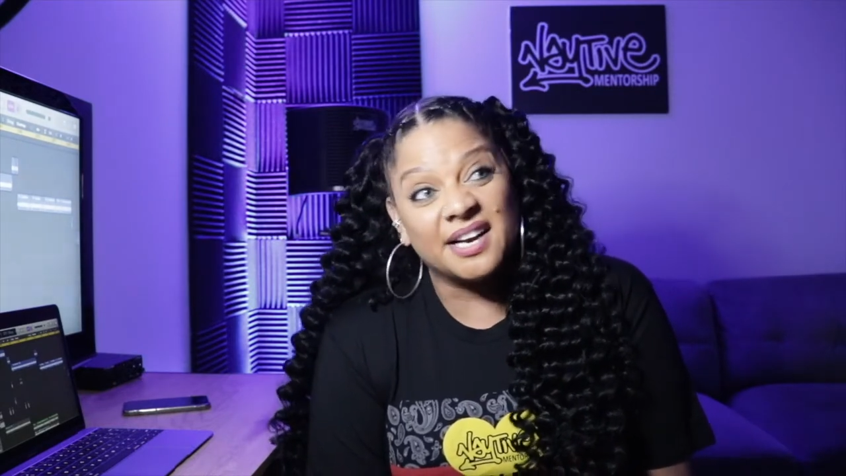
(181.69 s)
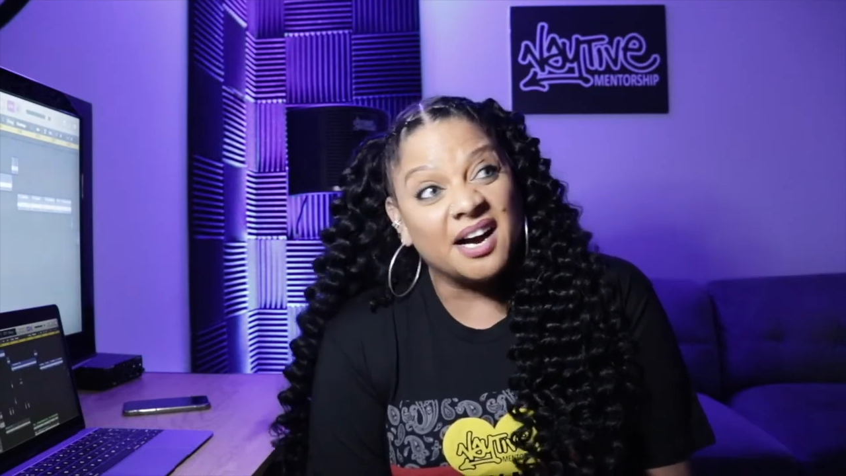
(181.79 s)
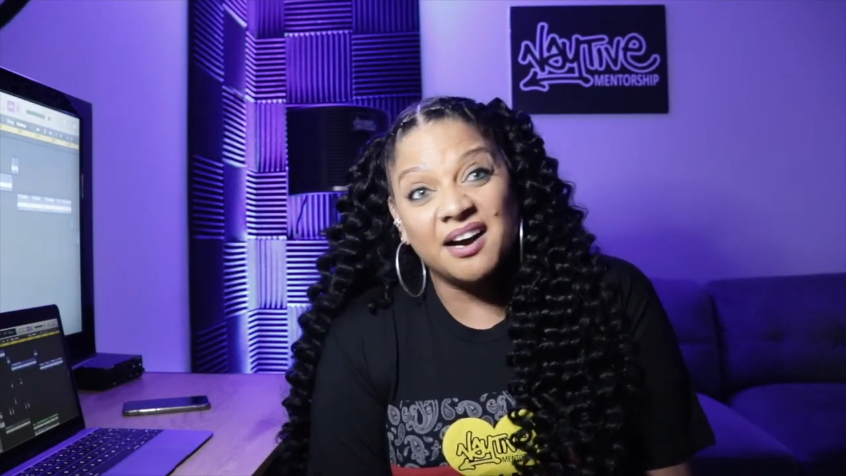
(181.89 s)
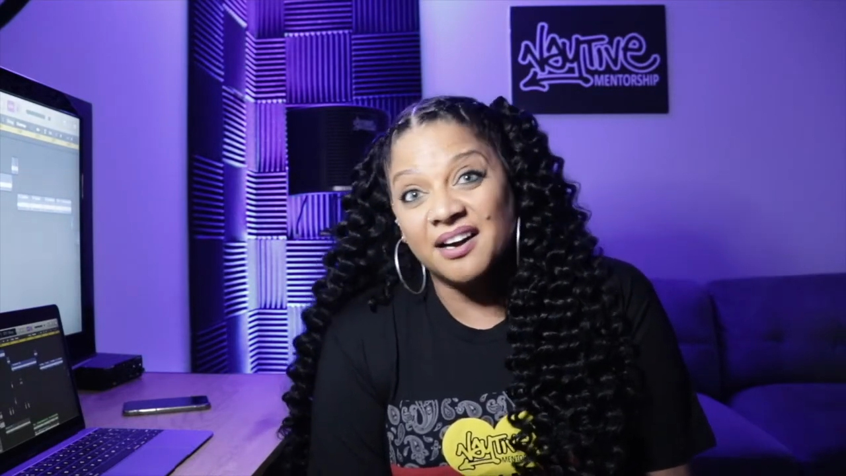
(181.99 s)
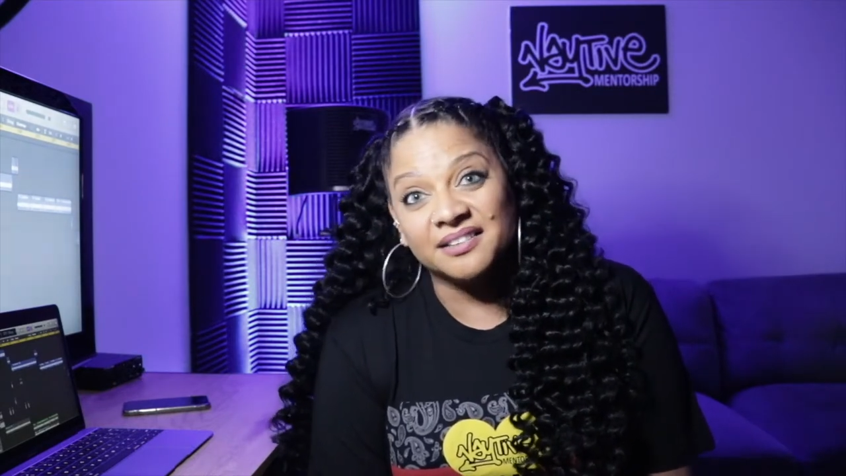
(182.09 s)

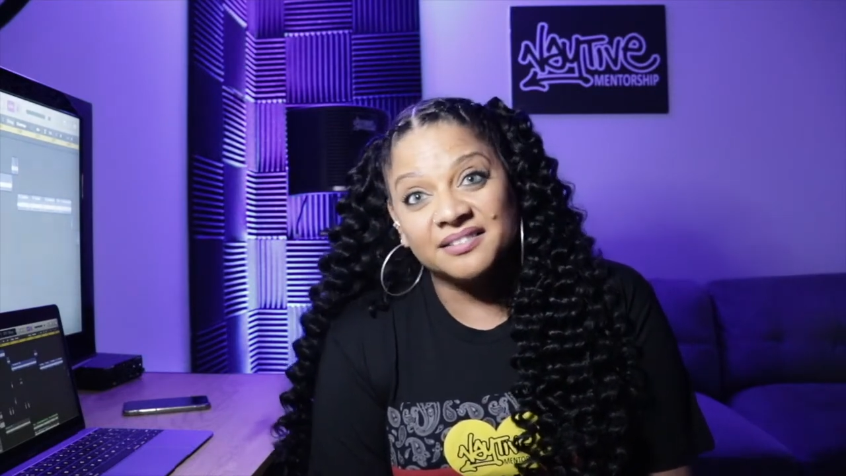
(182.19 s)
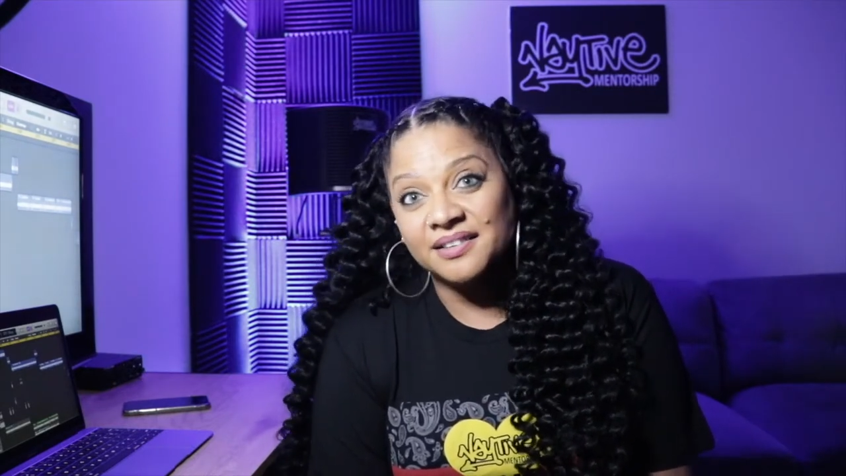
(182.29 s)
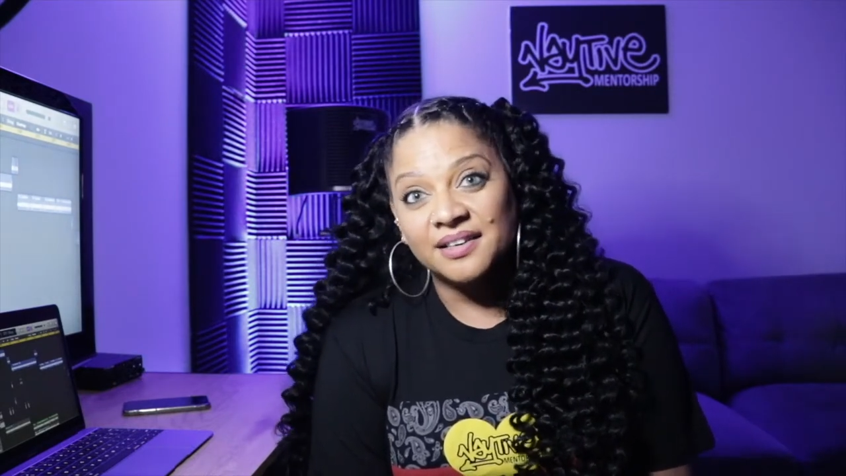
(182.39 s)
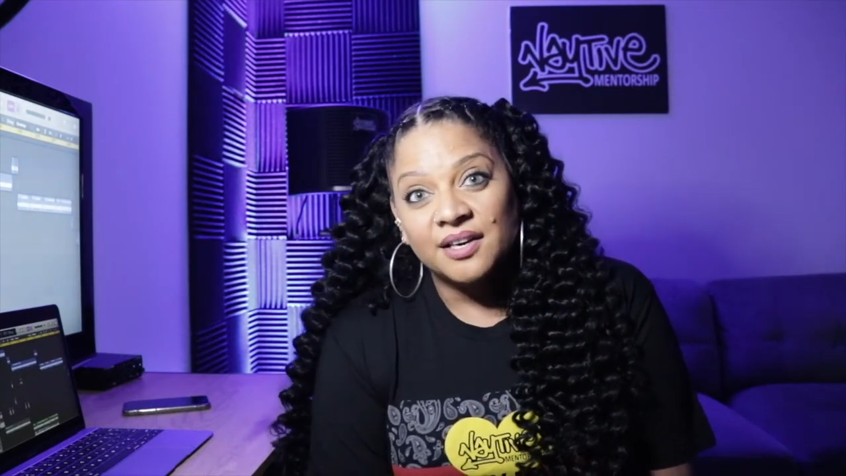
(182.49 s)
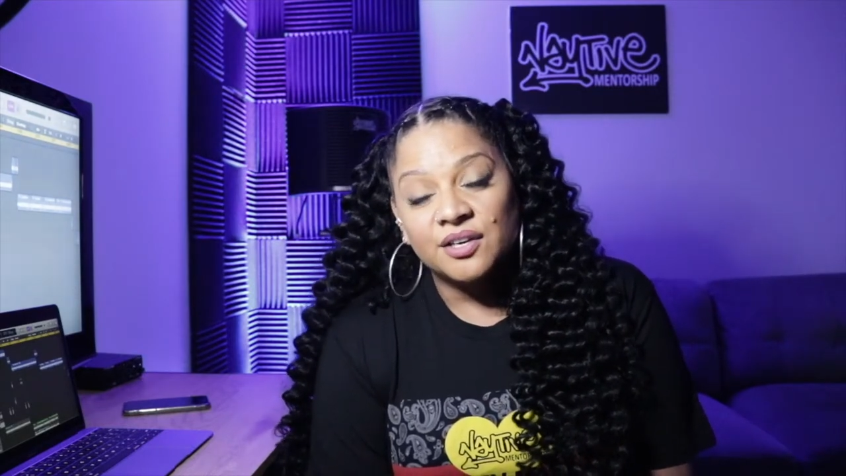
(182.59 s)
art,
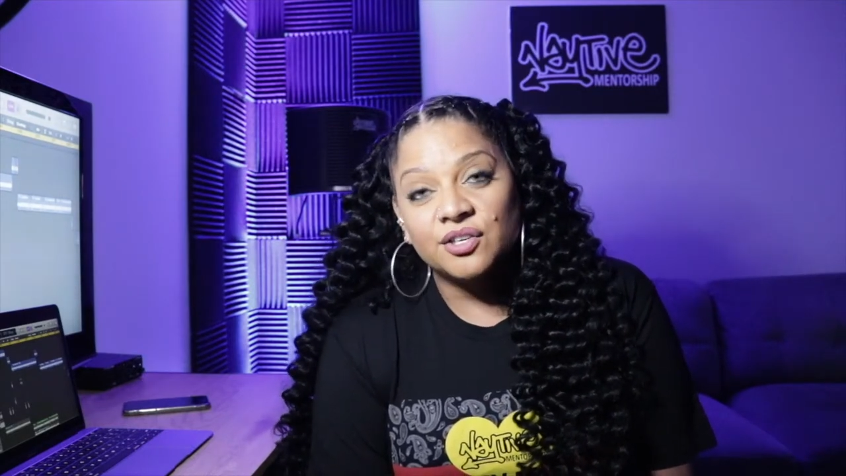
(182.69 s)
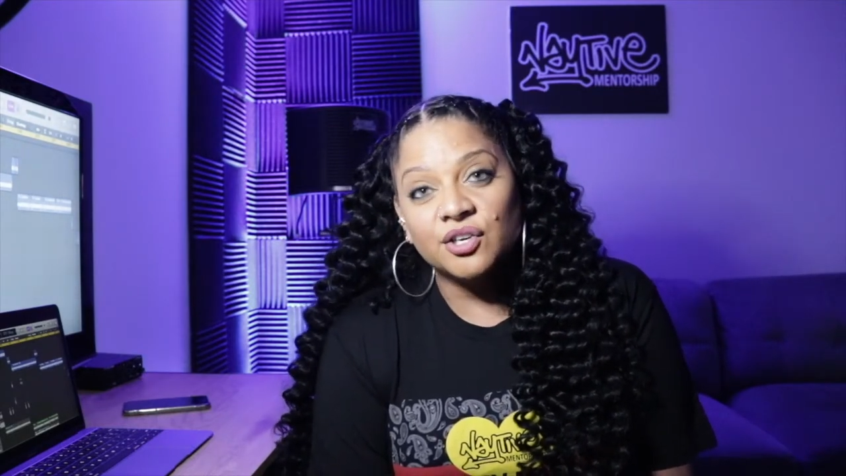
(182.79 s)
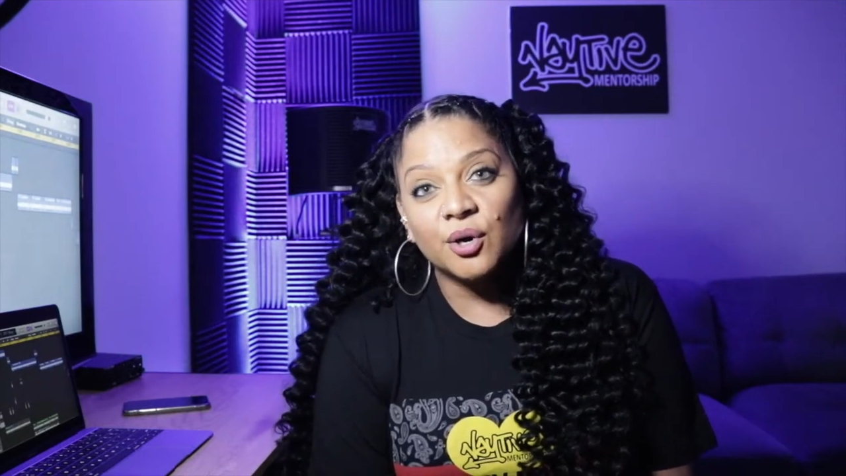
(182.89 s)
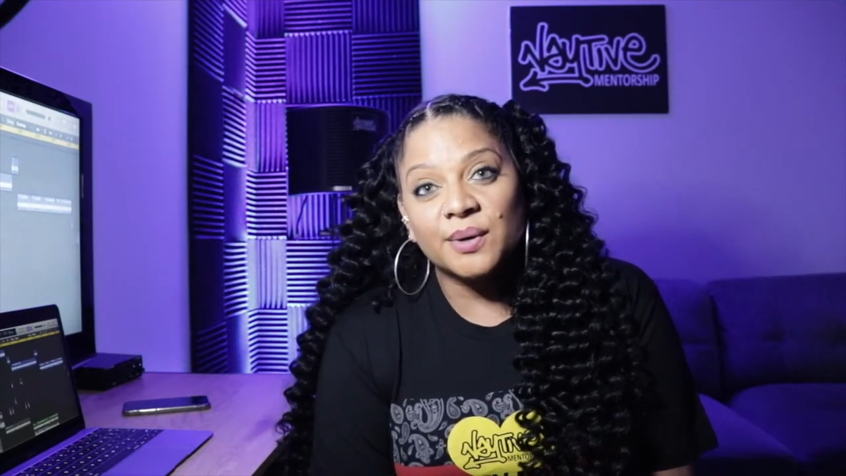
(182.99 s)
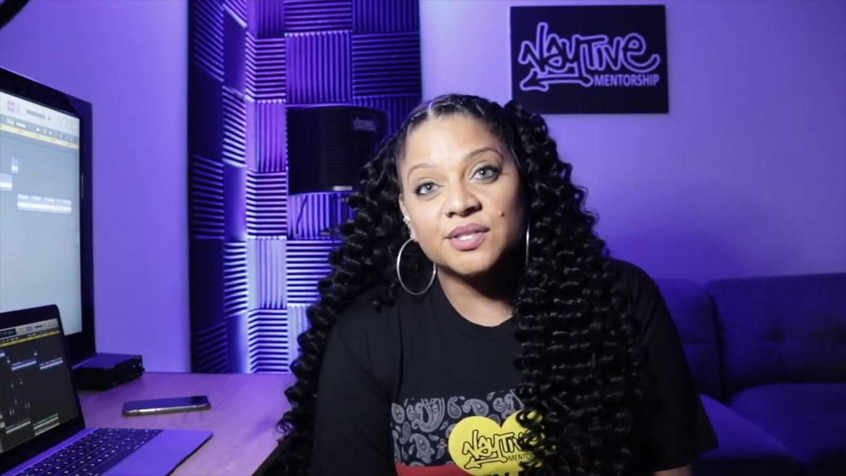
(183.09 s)
you
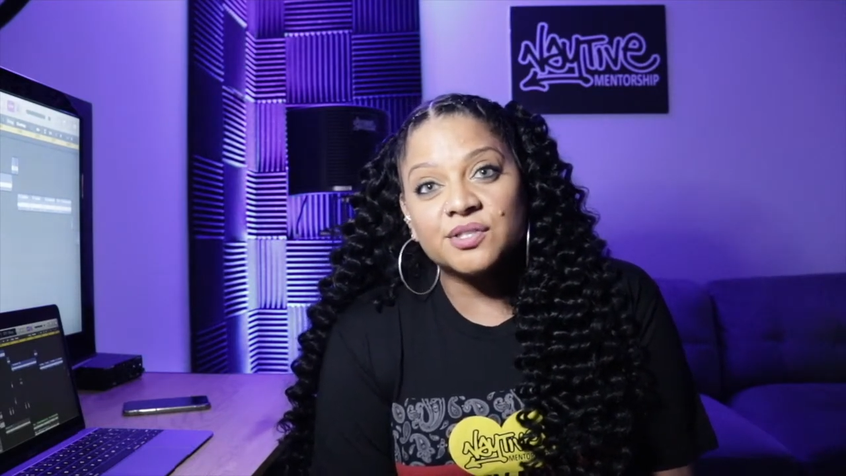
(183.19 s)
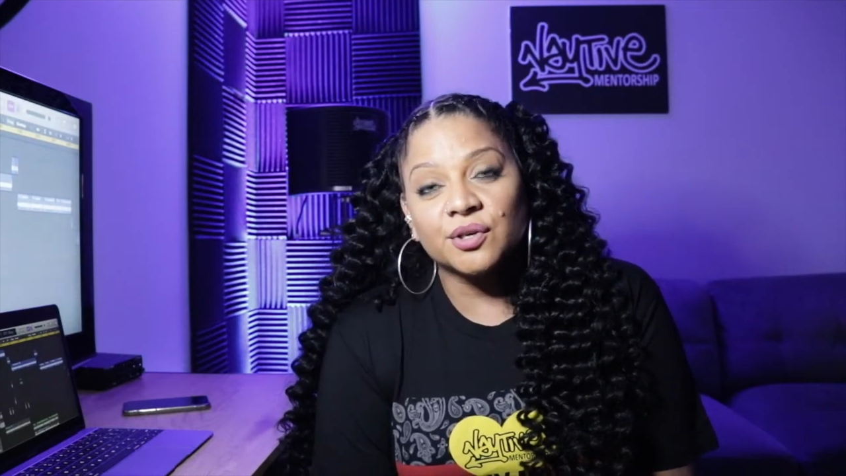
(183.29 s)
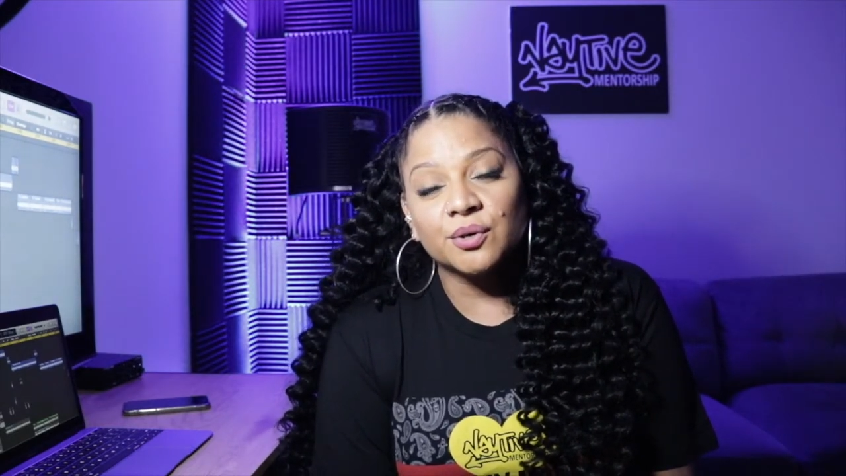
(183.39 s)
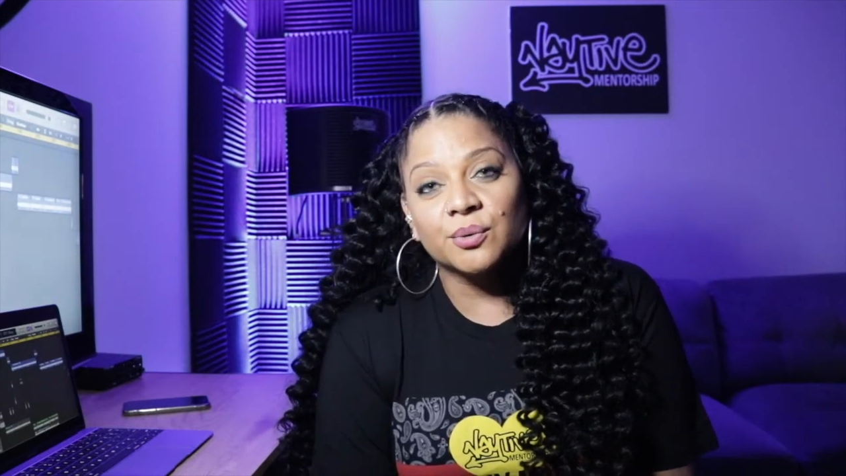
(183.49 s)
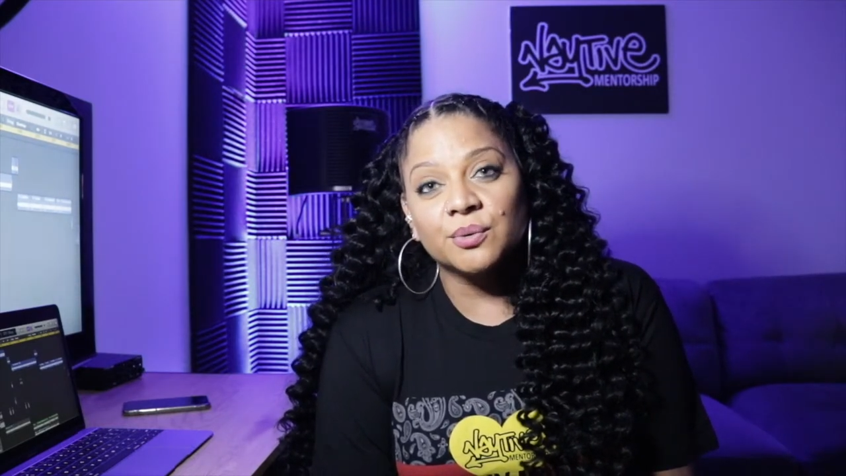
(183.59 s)
know, and
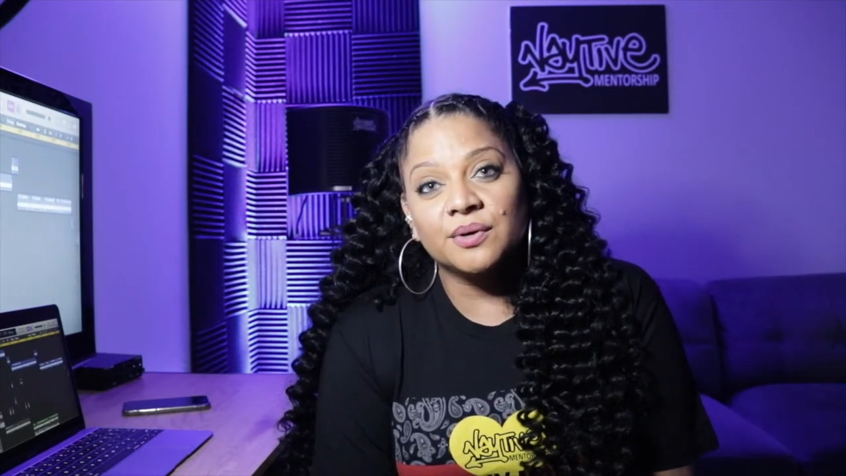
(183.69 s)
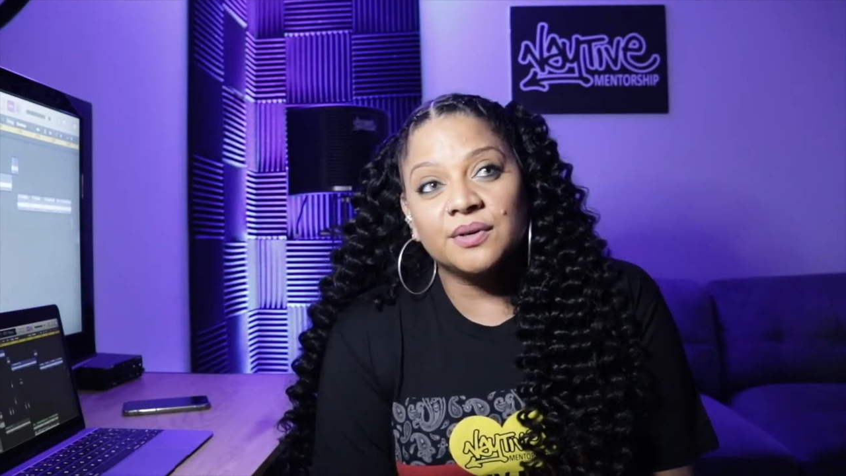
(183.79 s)
so